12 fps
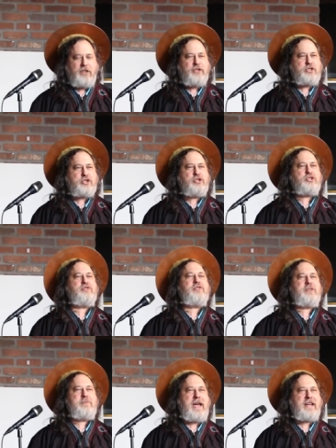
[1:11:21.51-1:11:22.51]
The Church of
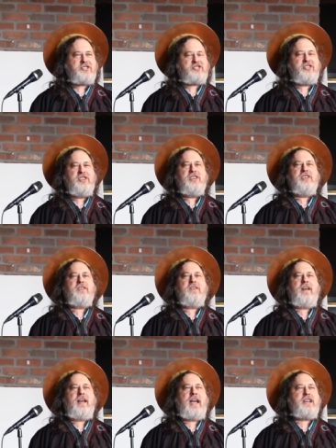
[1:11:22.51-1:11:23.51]
Emacs
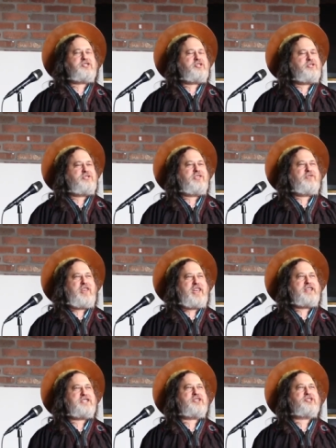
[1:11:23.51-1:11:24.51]
has certain
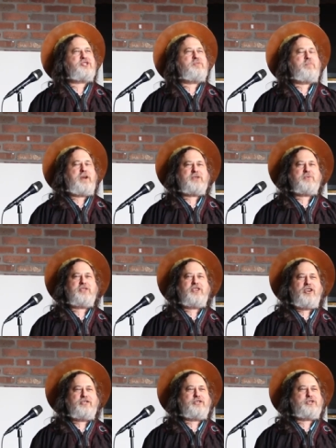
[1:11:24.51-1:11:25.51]
advantages compared with
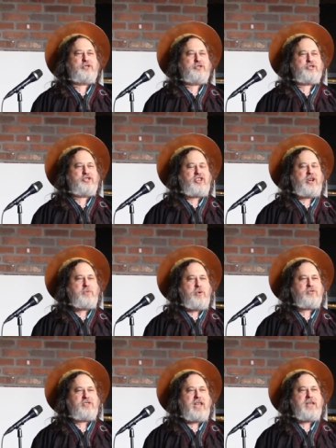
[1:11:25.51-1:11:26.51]
other churches I
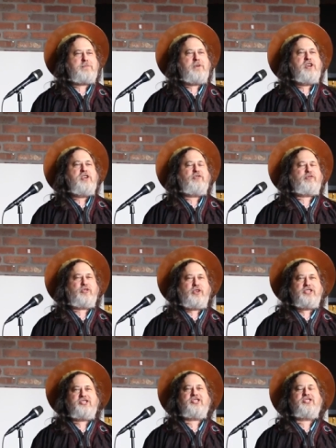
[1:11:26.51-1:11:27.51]
won't name. For
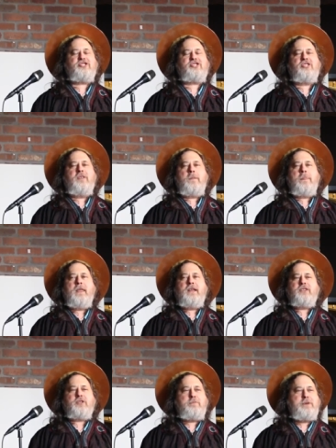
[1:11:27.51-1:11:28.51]
instance,
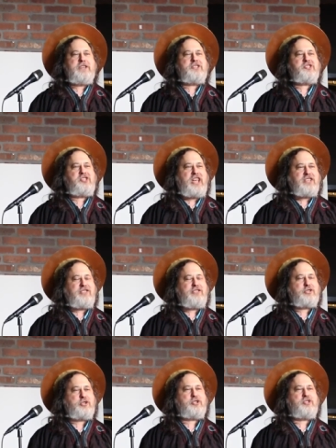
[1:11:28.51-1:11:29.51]
to be a saint in
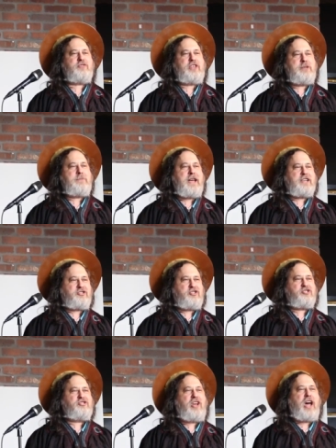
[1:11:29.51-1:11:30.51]
the Church of Emacs
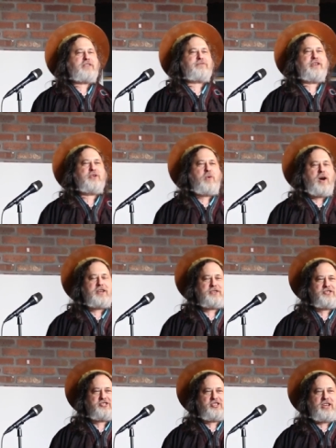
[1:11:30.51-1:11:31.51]
does not
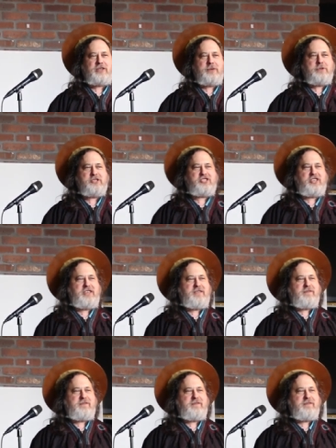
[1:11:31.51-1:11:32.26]
require celibacy.